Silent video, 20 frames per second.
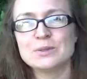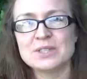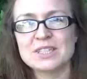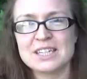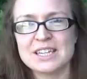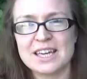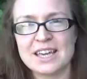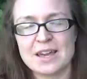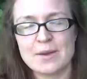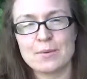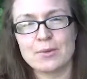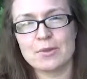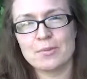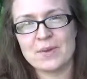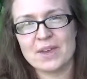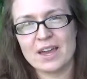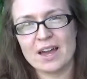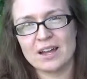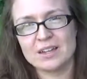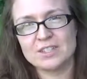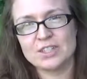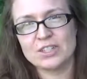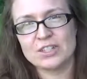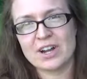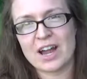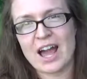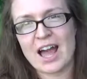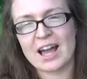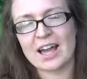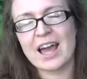really keeps me on
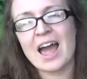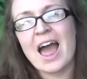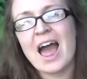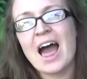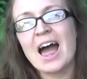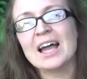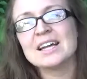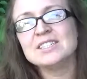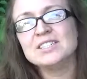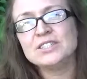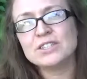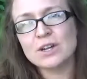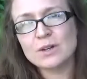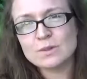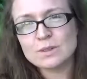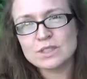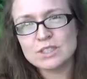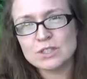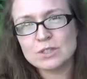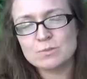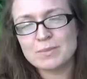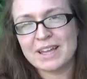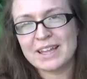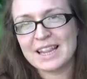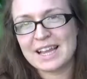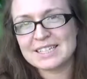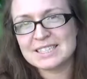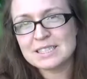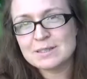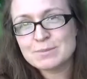track. I don't do my
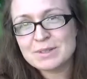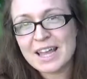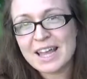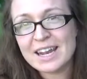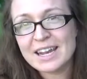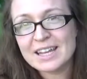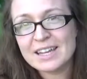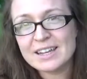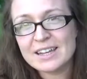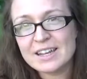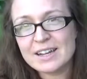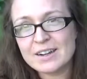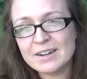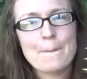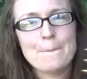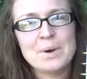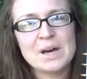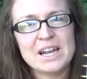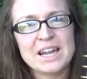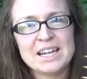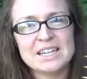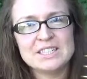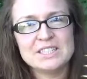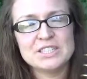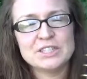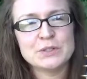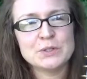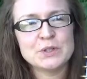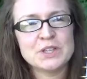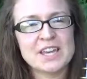lesson planning in here, but I
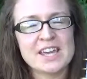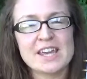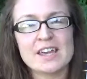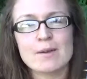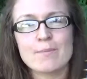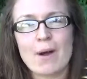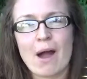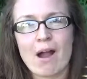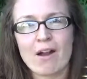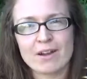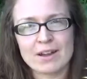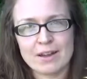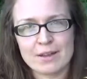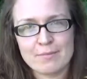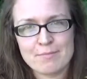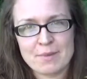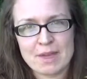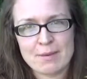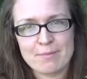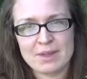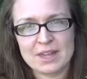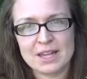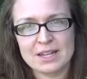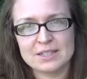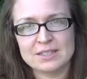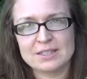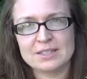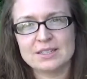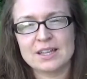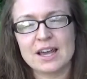do keep our
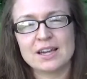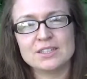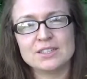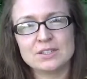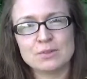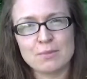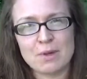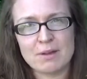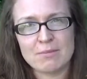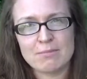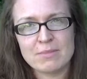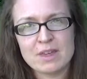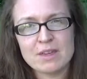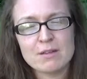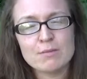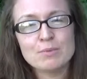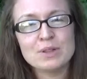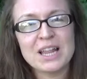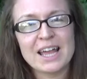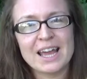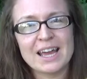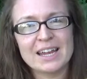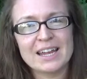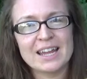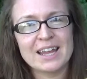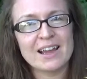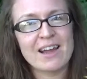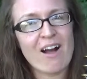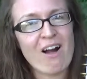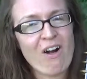commitments. I do my meal
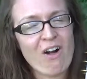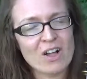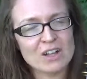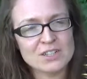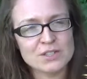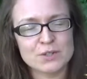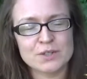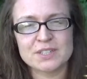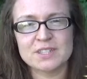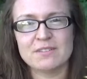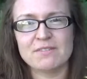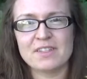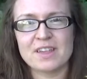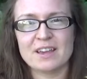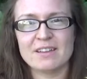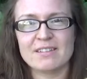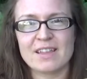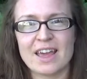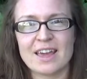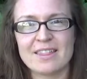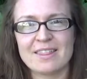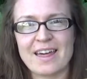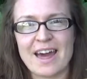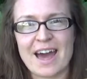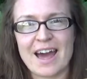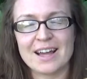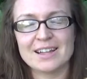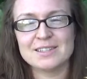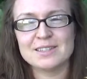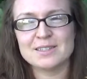planning, all sorts of things like
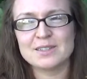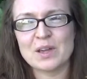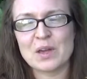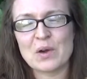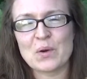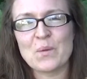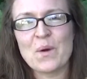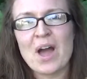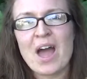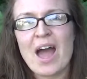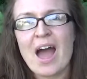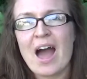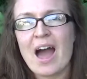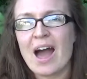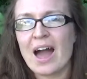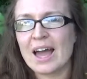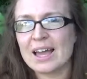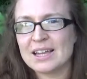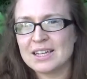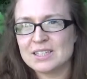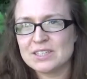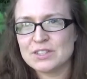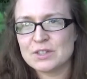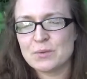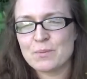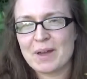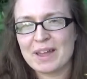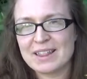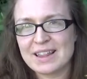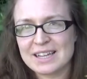that. So I can do
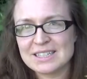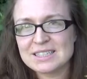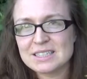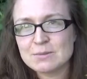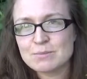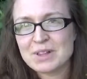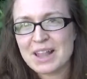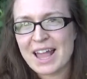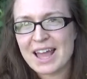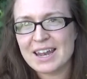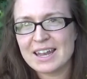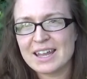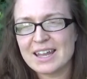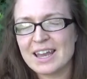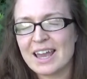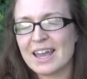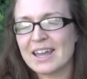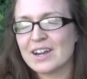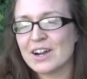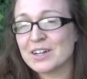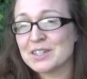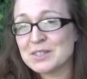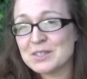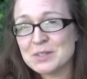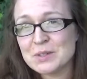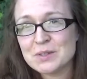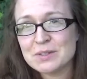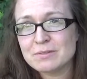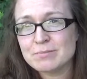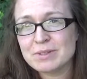my lesson planning in our
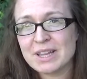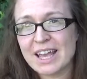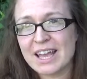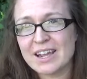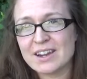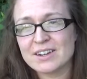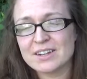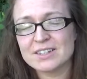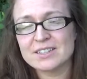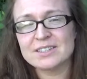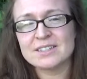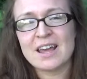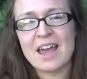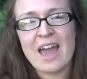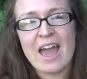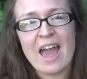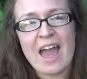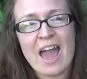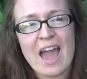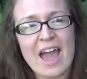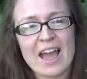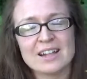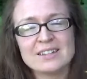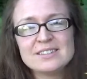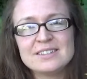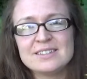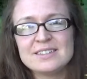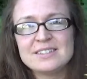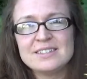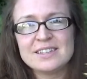student planners
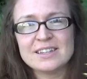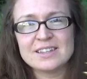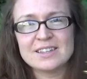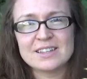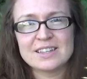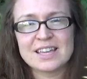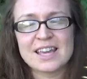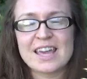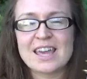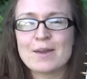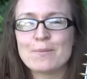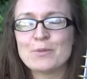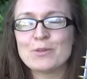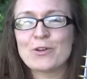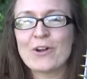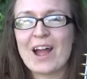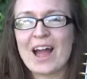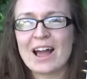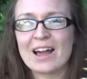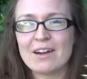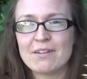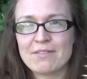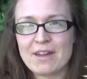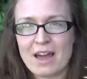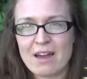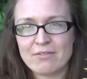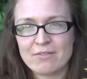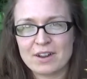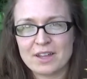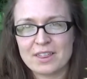and still keep track of
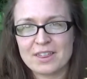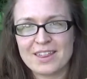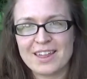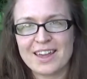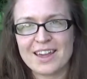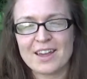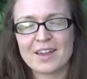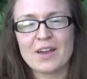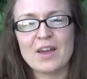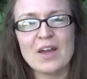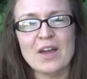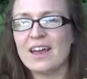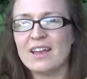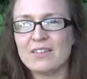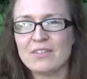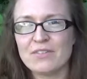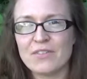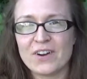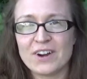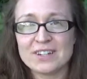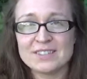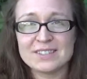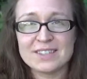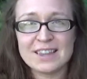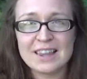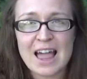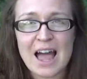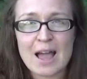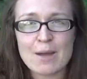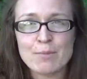everything as far as
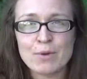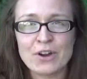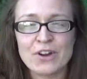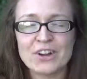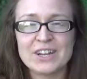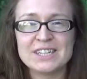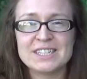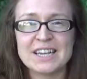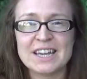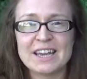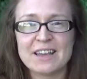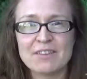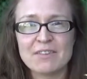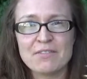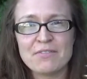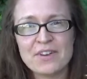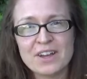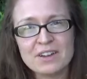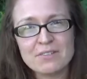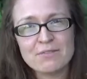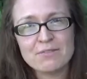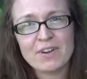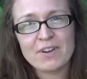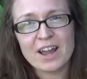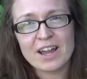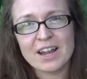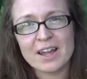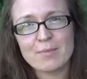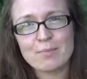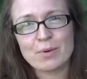library days, Fun
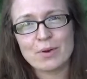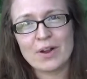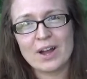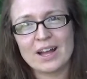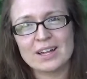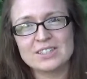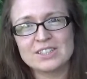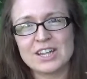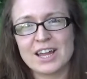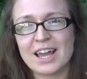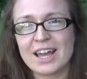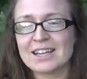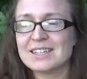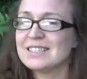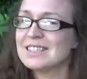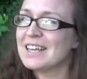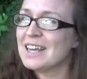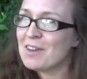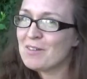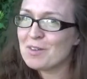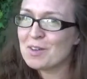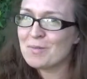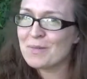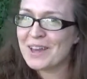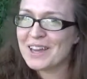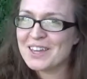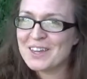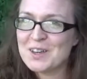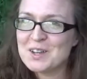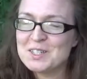Friday projects, even
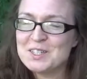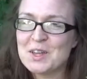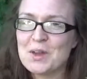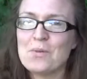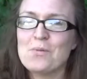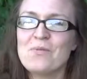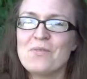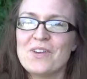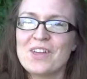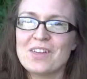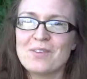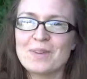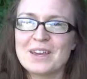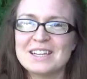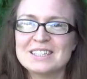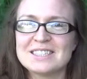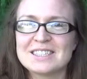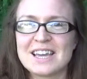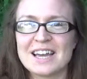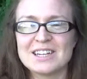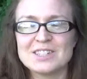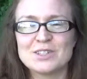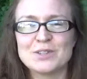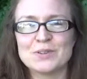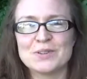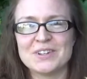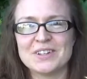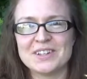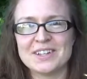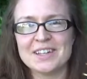my YouTube filming
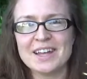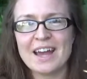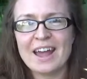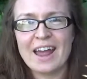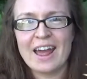schedule,